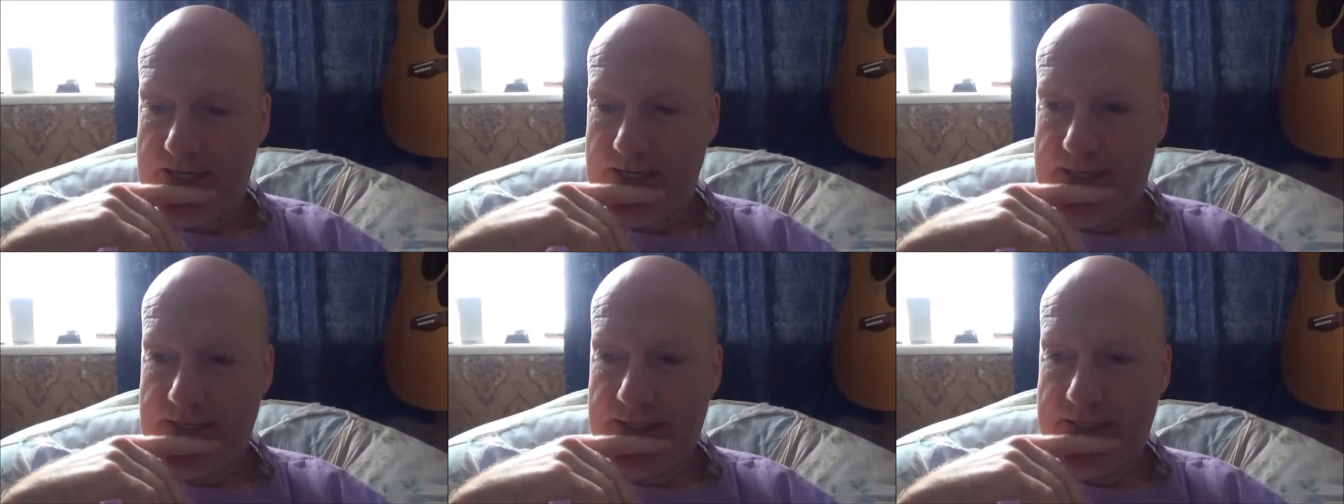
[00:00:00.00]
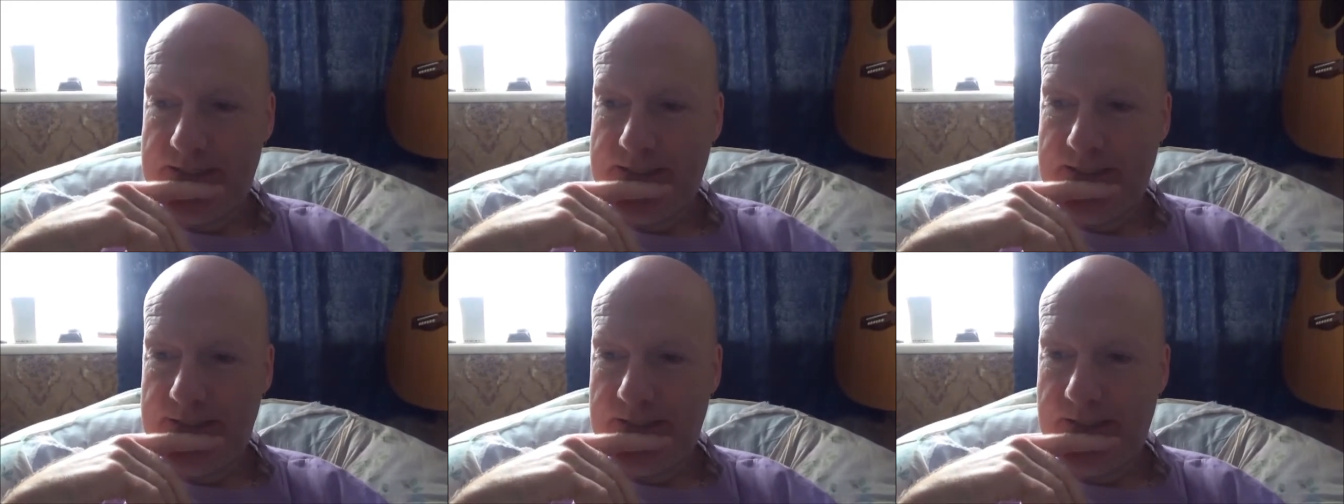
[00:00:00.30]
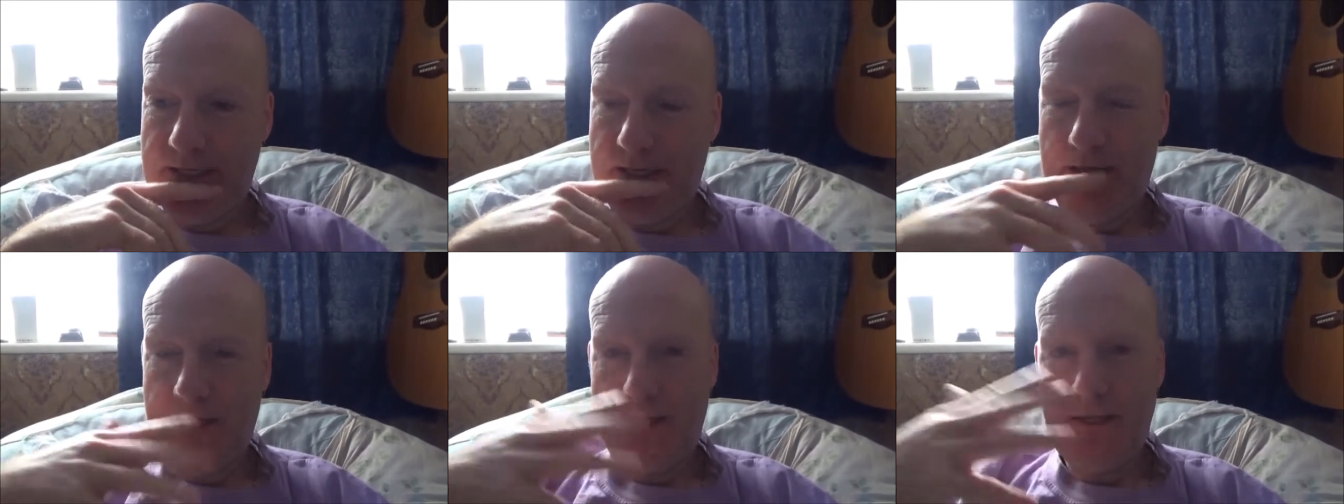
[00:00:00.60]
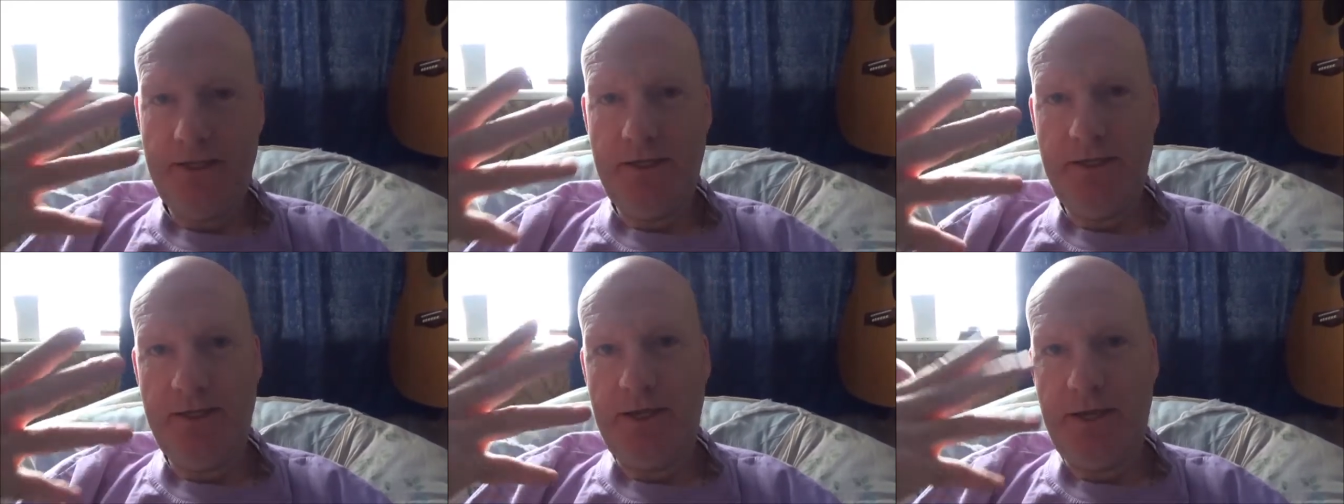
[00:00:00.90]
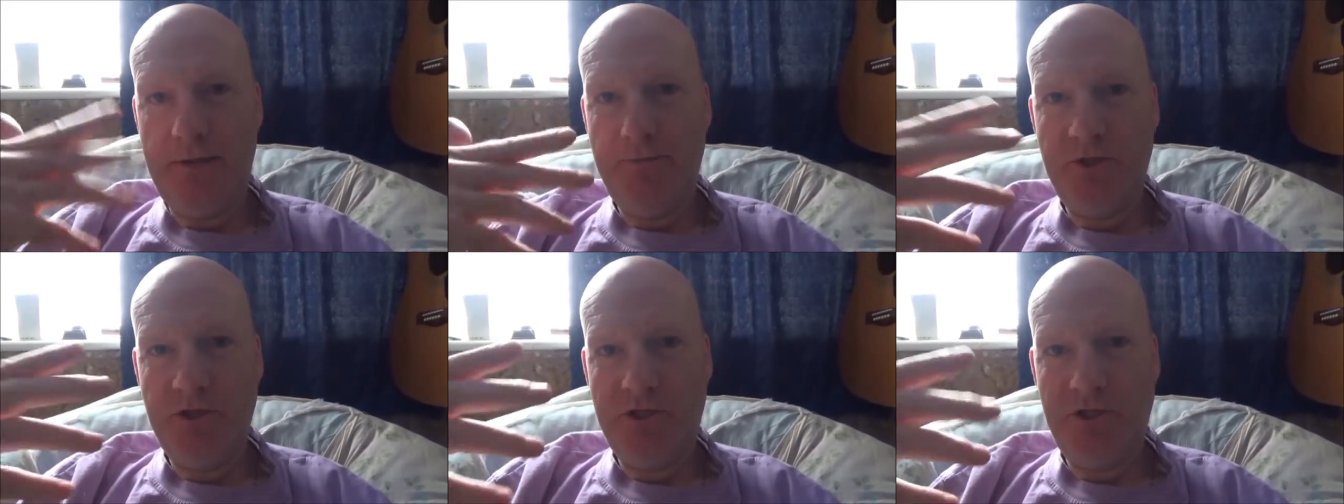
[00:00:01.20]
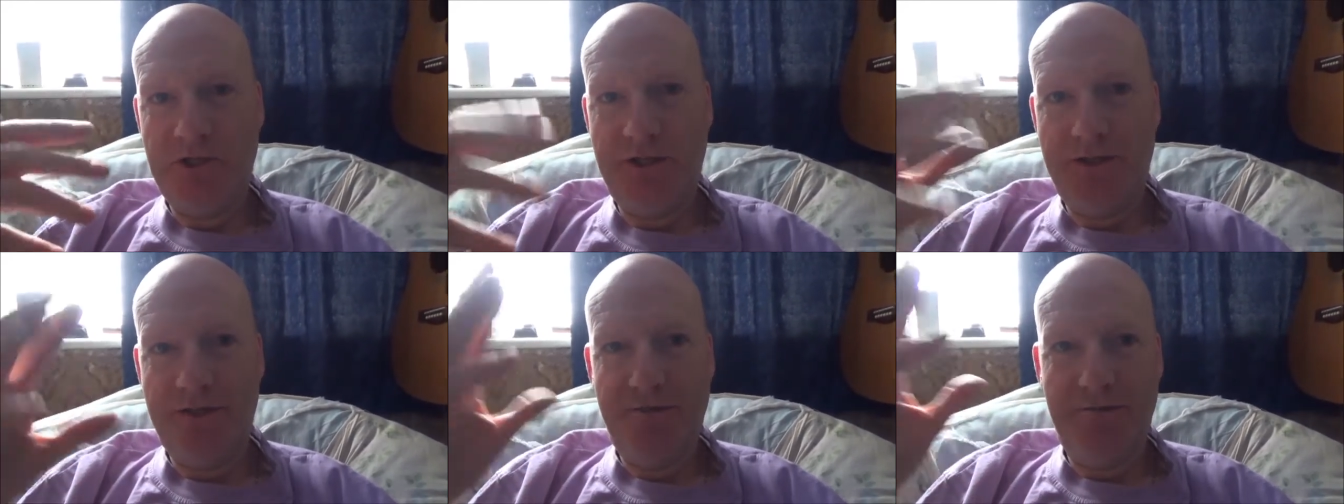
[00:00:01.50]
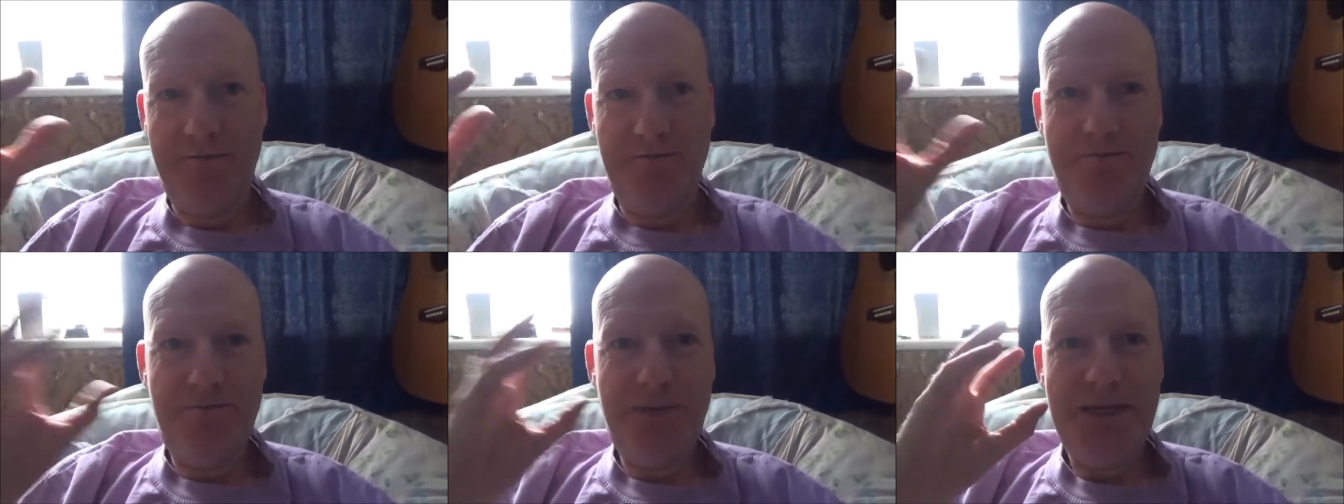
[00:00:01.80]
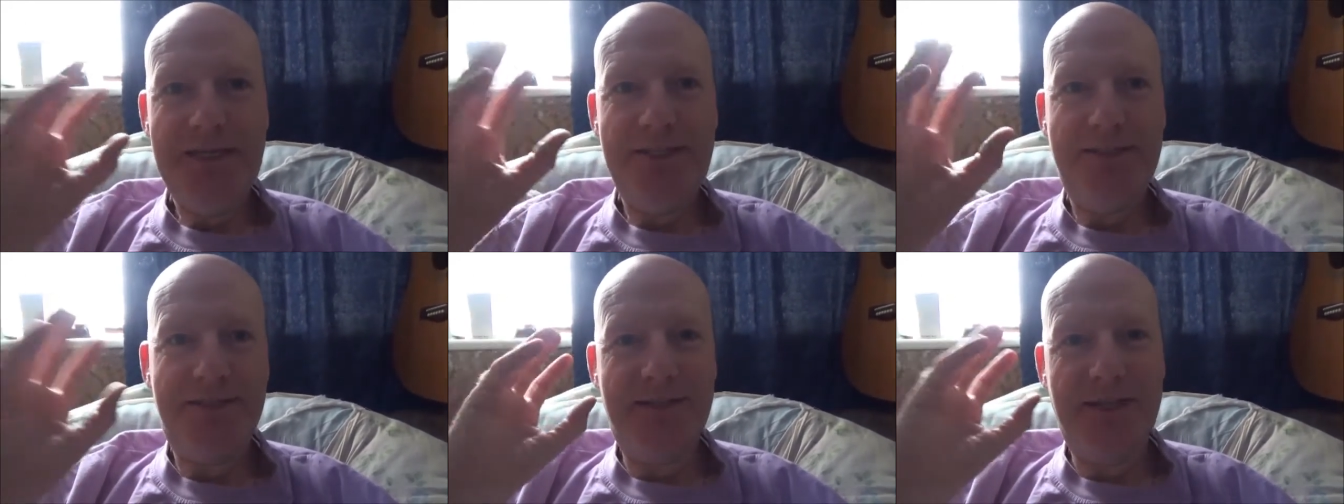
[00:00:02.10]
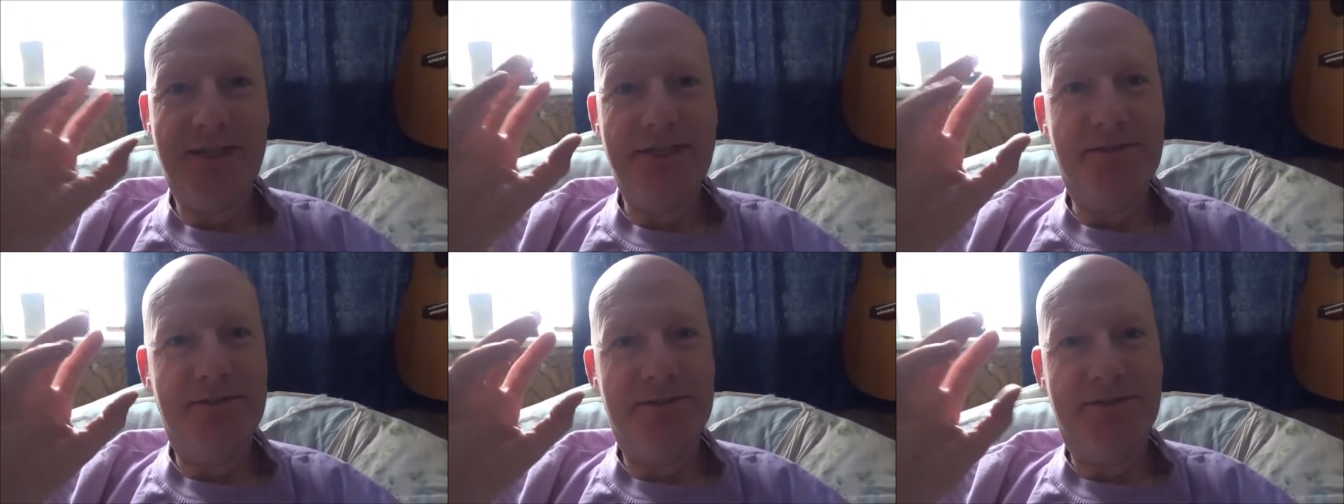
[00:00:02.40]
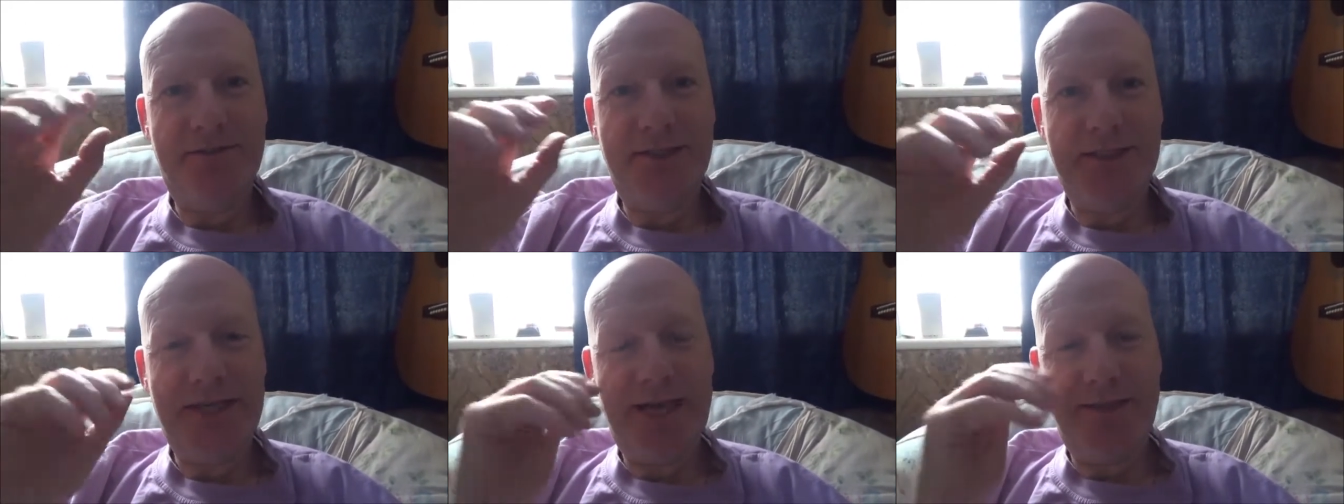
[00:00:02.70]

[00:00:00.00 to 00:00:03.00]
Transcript: and I'm just trying to piece things